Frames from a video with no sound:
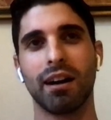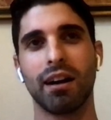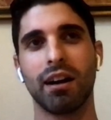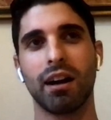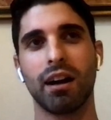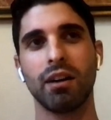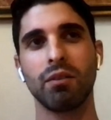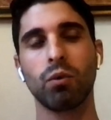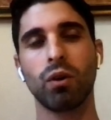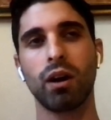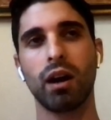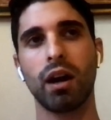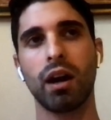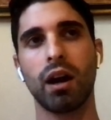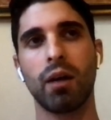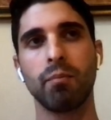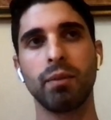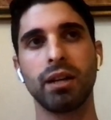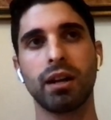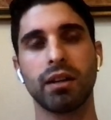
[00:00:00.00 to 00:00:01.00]
I, I, well,
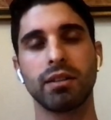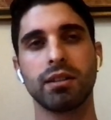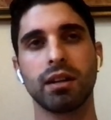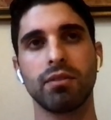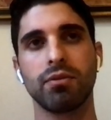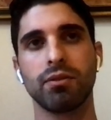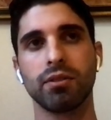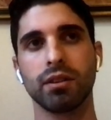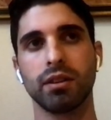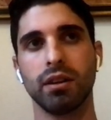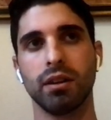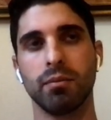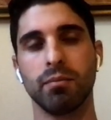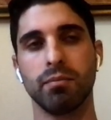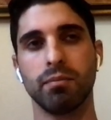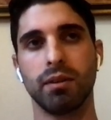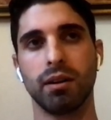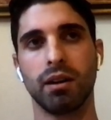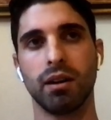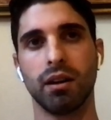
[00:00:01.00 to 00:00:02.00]
I mean, I definitely
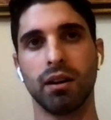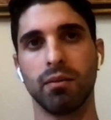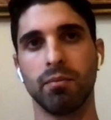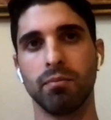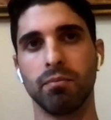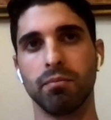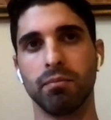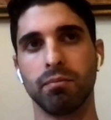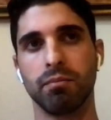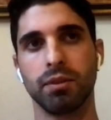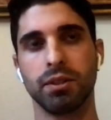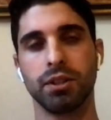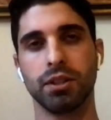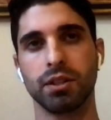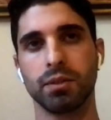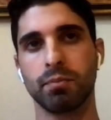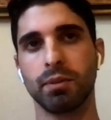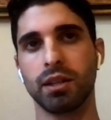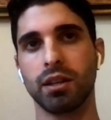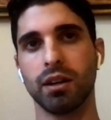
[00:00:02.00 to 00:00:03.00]
am um,
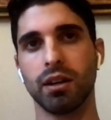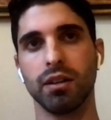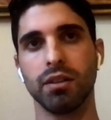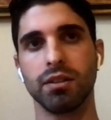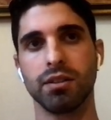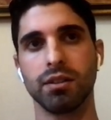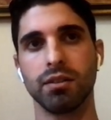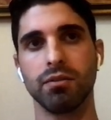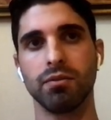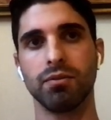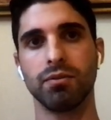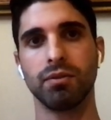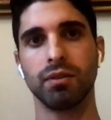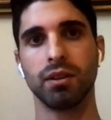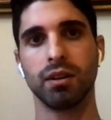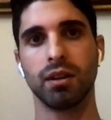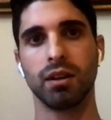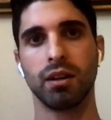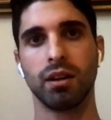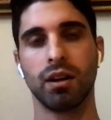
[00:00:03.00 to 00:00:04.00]
just because of,
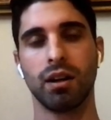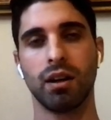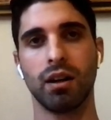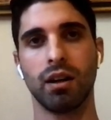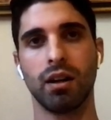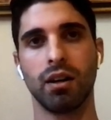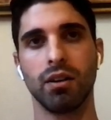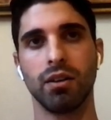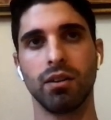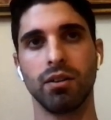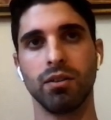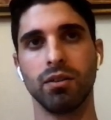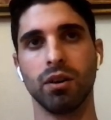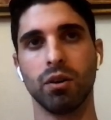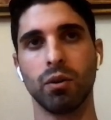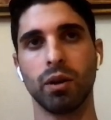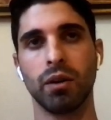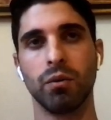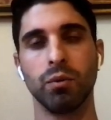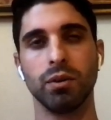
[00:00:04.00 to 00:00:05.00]
uh, you
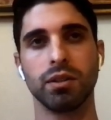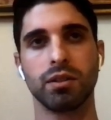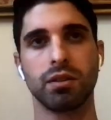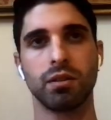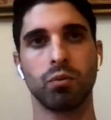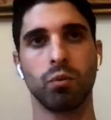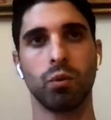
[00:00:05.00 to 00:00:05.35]
know, it was